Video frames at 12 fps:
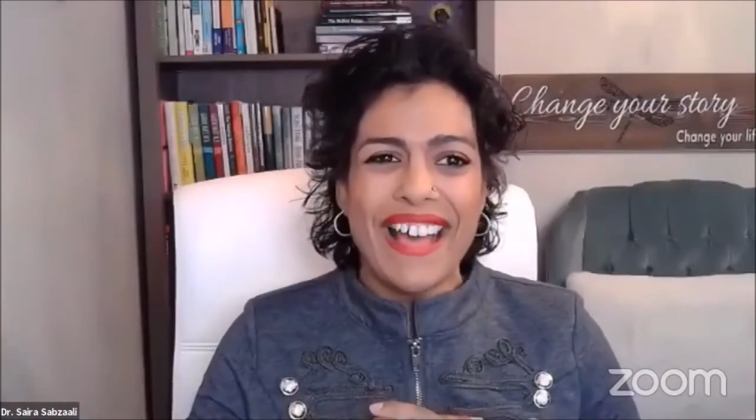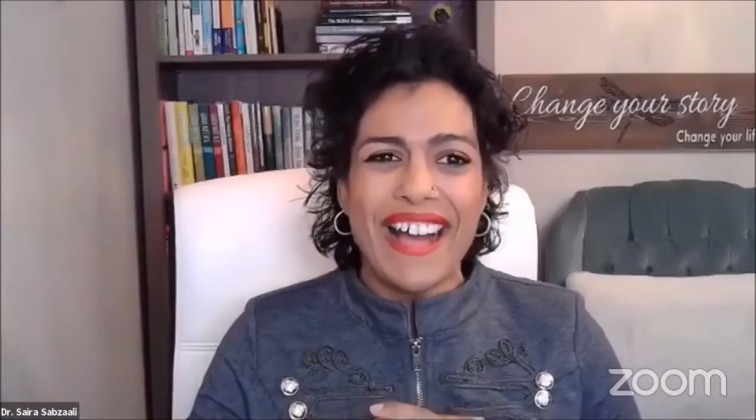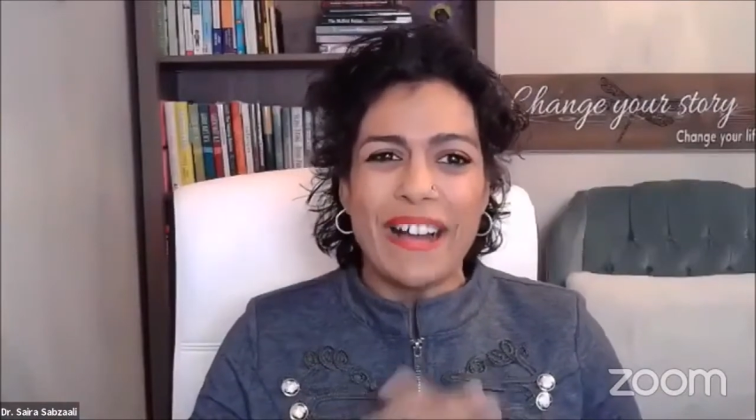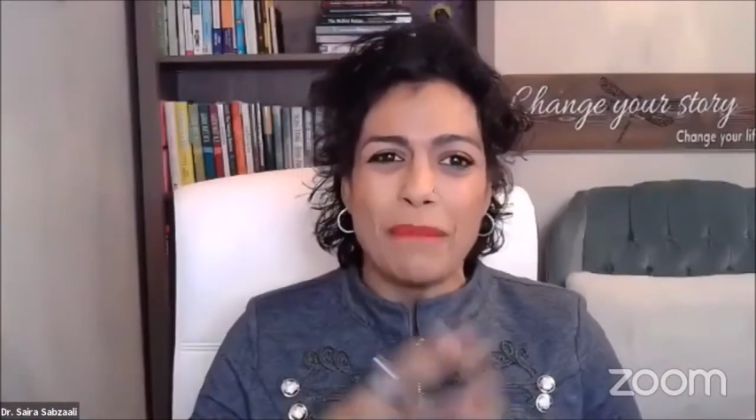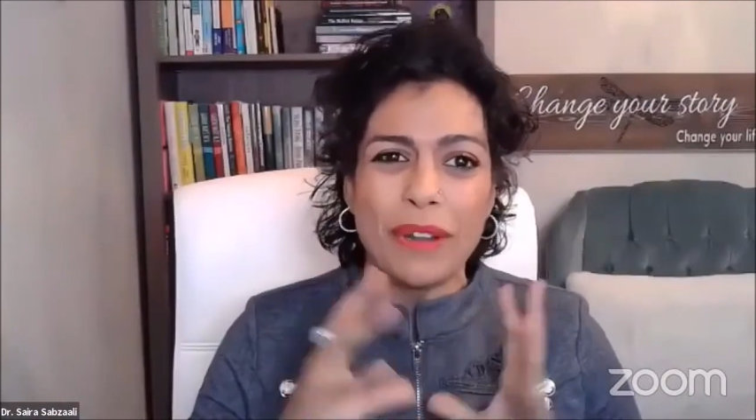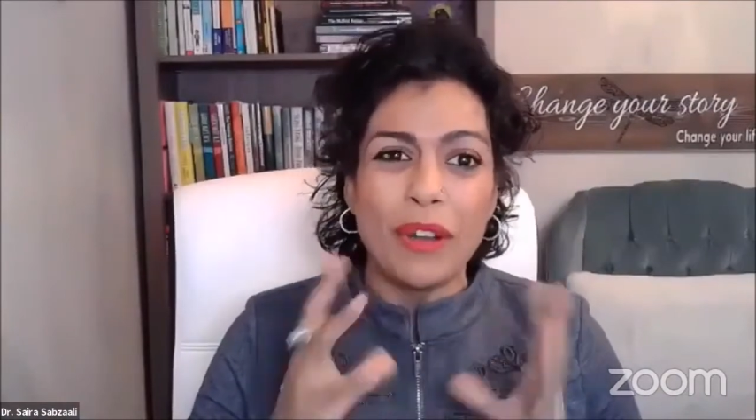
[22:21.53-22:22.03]

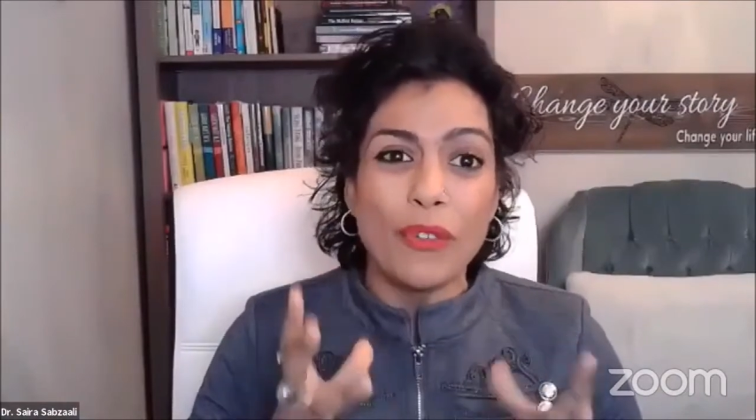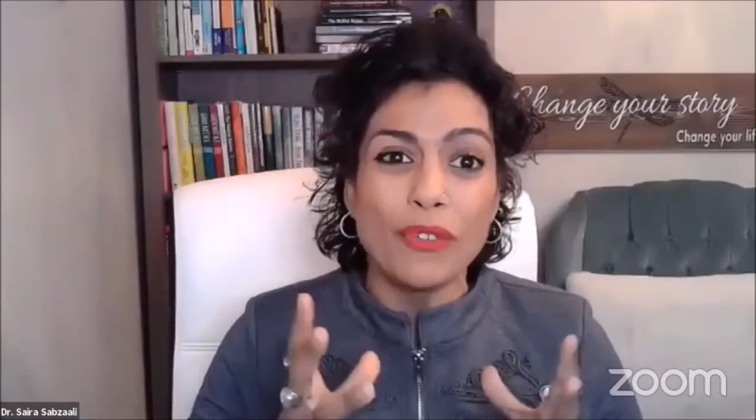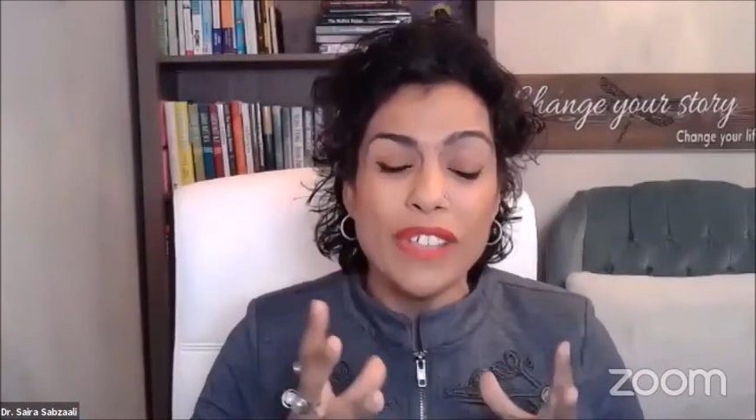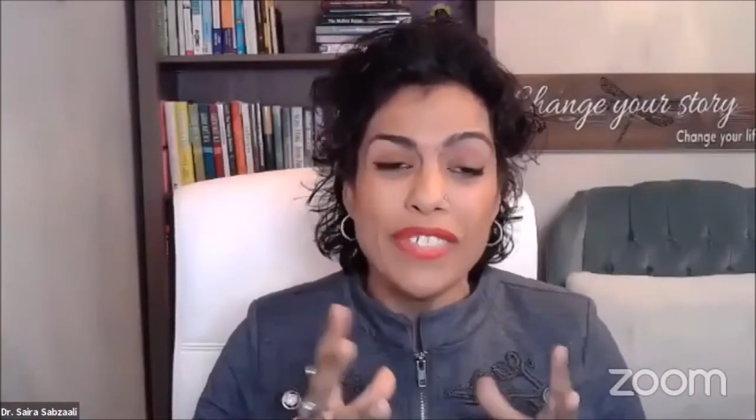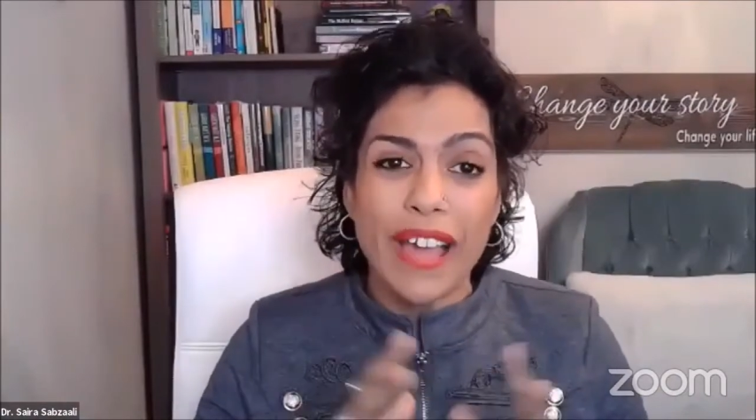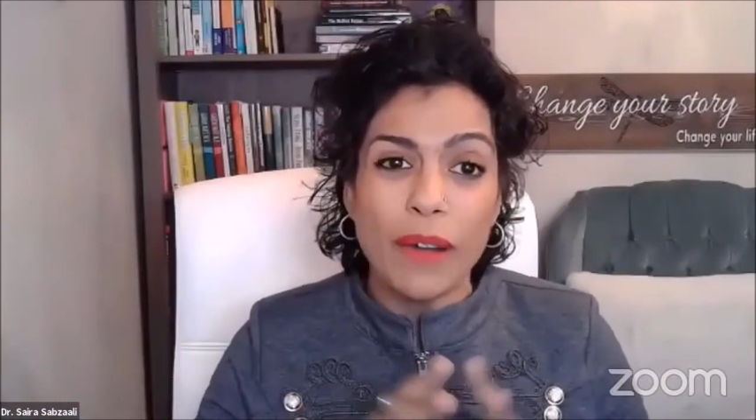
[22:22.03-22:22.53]
but
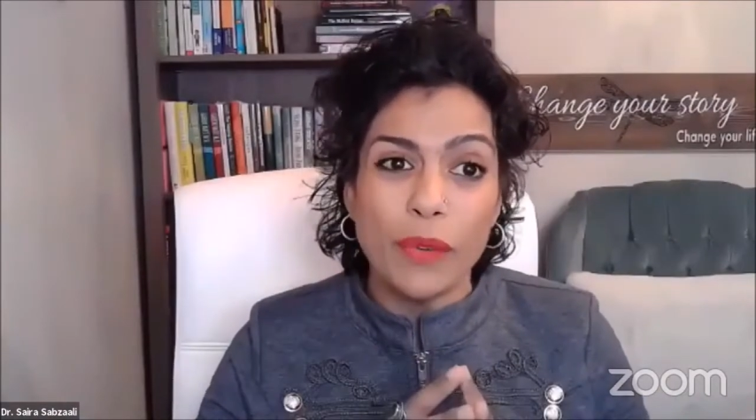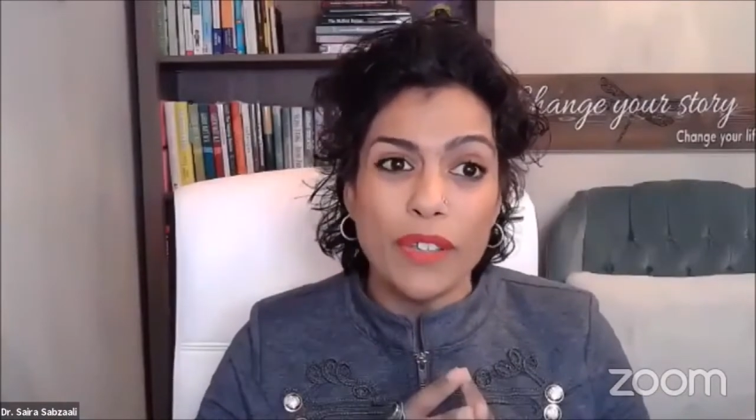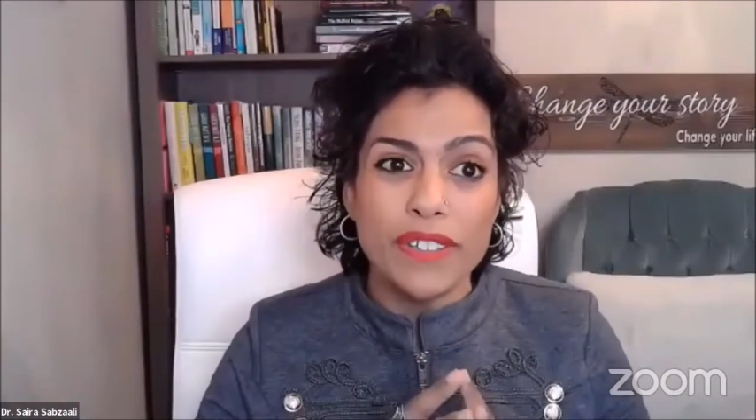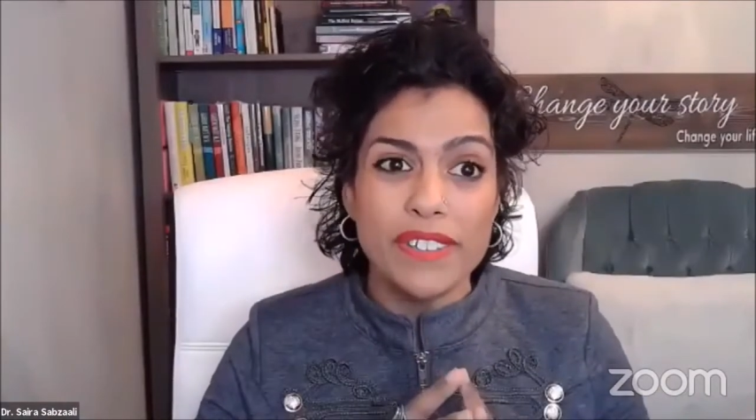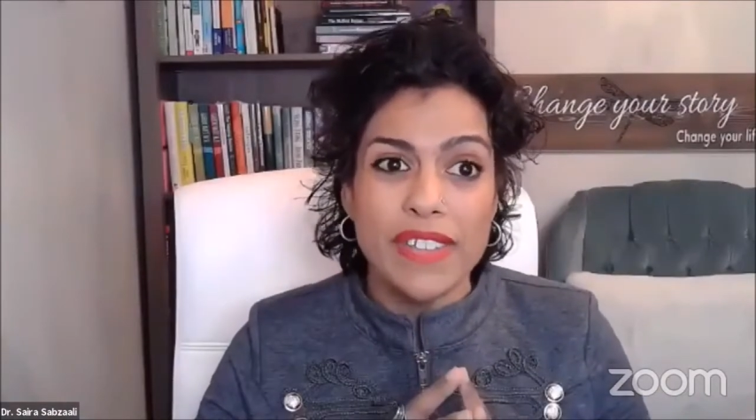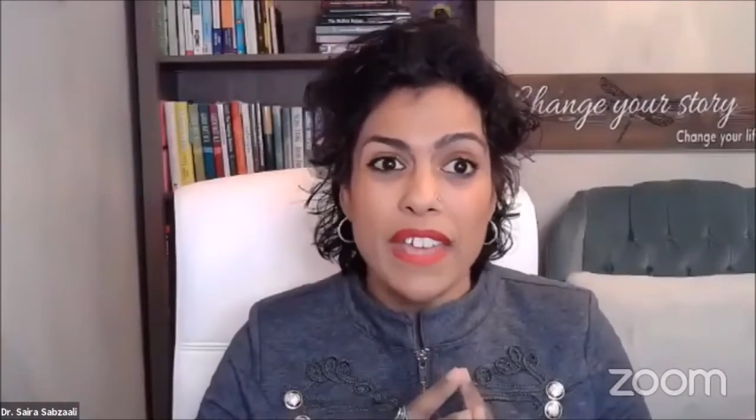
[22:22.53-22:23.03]
hopefully that
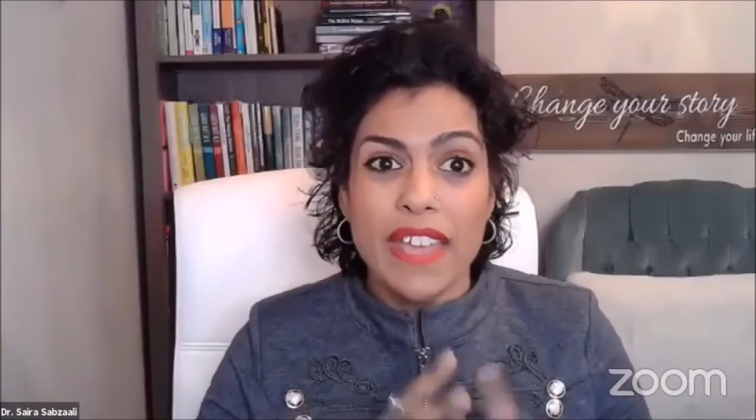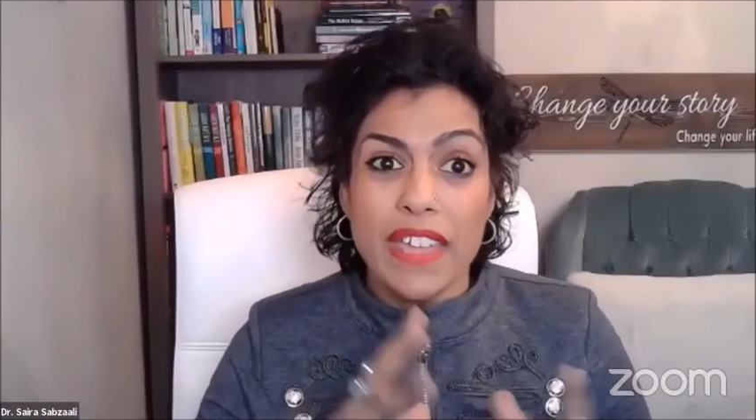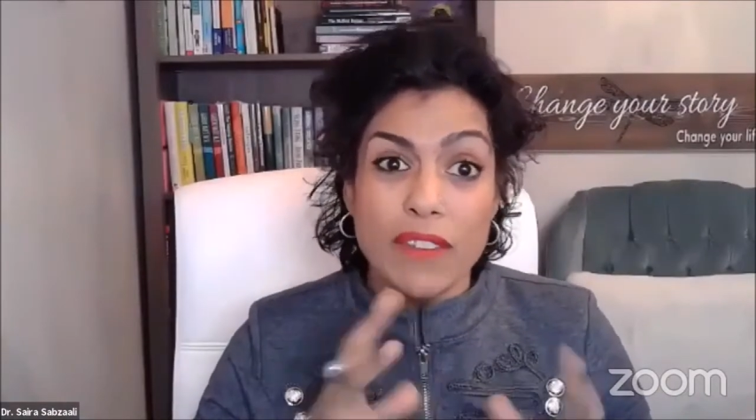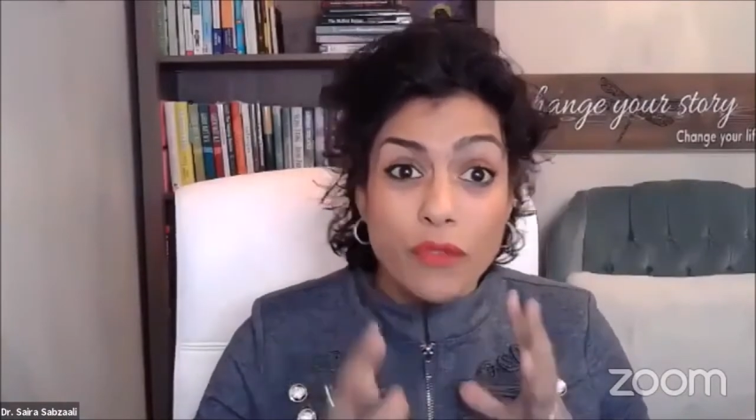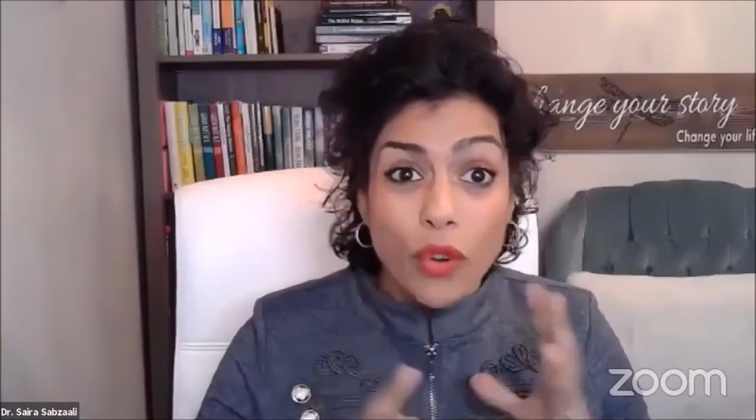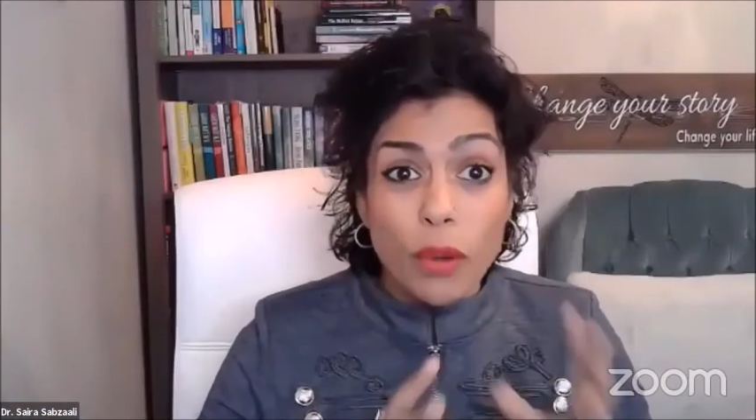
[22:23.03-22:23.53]
was
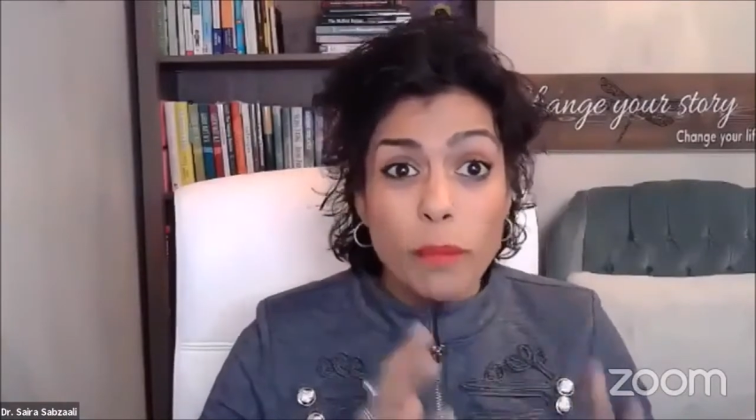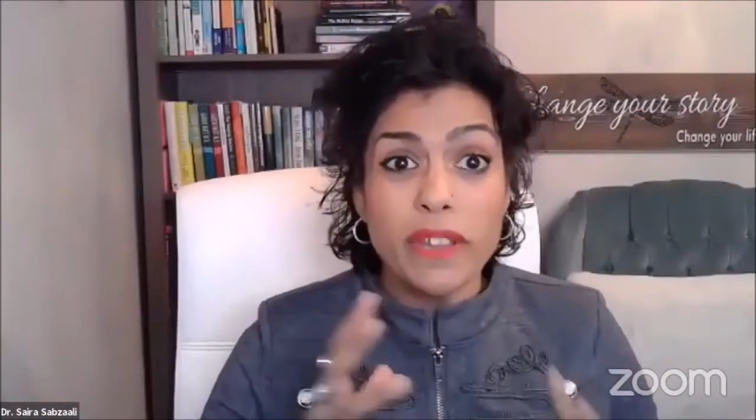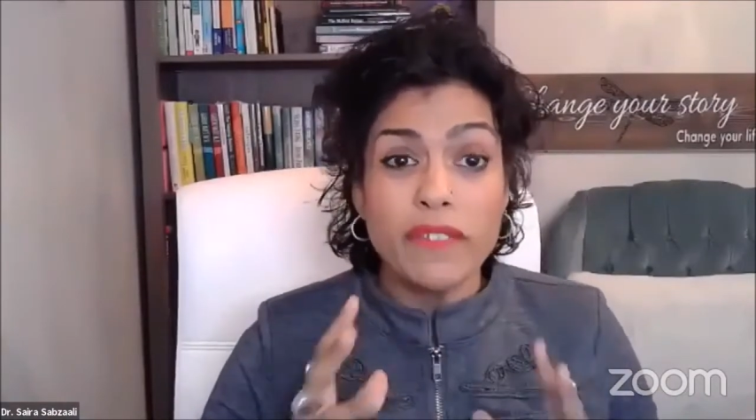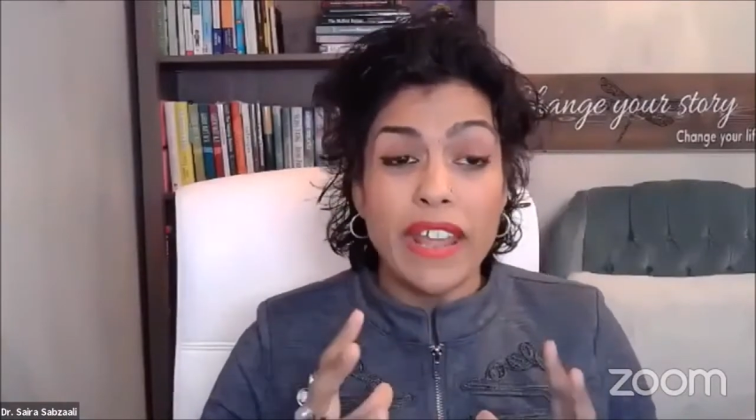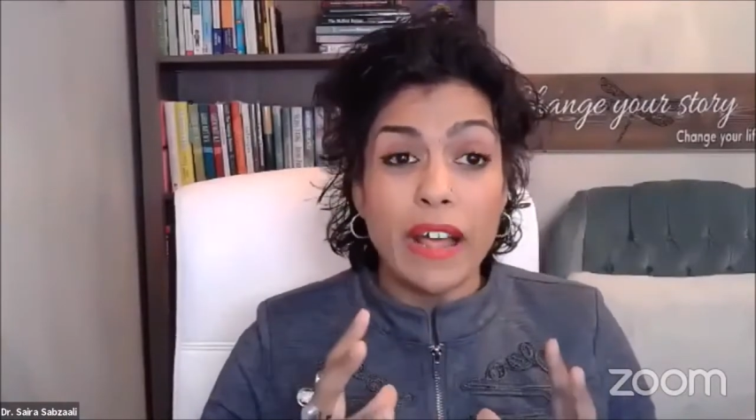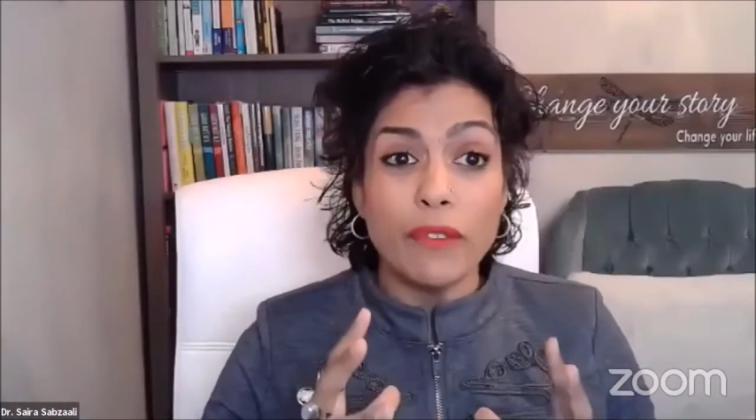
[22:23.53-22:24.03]

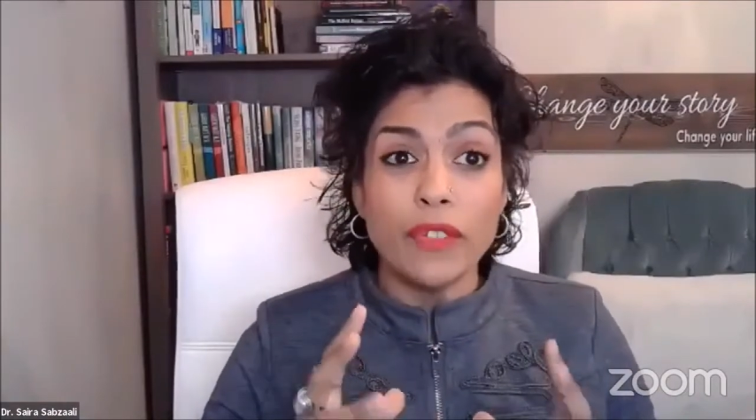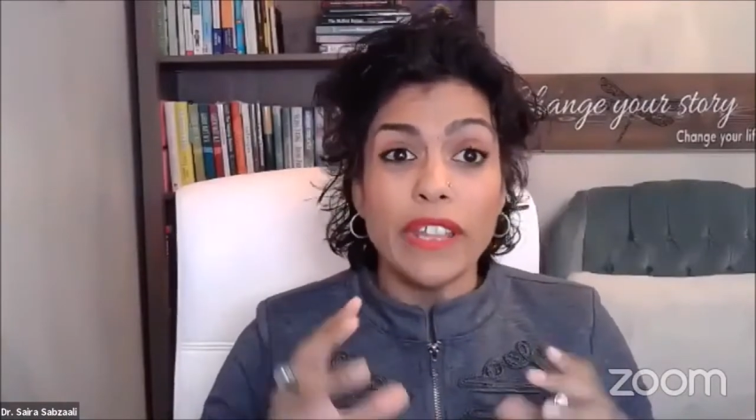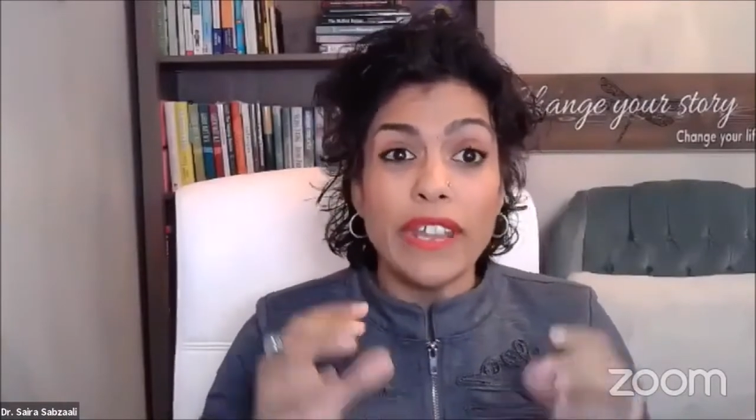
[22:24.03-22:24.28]
informative and helpful.